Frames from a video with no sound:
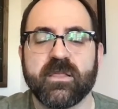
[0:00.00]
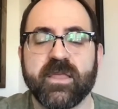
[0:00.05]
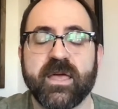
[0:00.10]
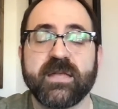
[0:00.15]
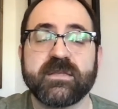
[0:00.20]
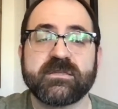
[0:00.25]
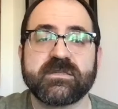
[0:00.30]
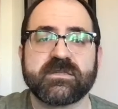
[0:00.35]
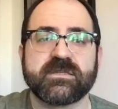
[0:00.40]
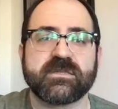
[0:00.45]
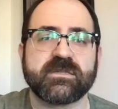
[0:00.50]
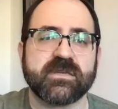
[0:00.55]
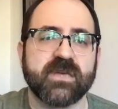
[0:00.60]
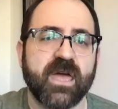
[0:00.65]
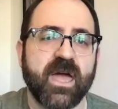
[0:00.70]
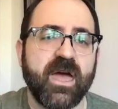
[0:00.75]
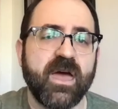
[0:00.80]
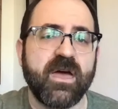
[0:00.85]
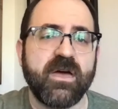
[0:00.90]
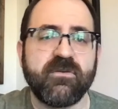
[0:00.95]
Let's
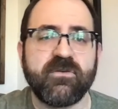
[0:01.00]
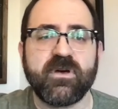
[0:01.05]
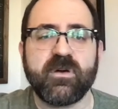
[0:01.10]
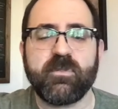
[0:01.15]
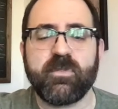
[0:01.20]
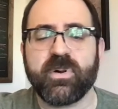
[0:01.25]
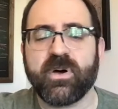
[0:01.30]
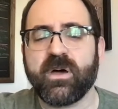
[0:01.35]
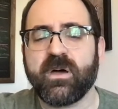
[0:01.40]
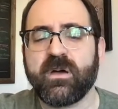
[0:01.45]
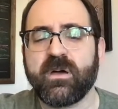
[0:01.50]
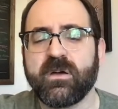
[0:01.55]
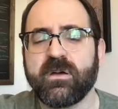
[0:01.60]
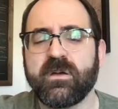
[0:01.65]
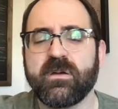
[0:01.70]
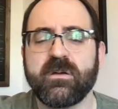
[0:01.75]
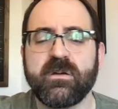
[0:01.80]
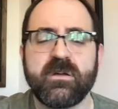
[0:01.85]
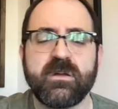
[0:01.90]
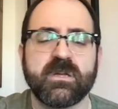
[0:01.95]
have a
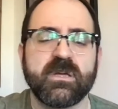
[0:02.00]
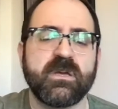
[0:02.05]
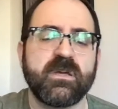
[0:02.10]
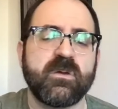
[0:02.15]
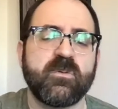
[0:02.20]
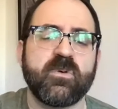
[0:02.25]
party,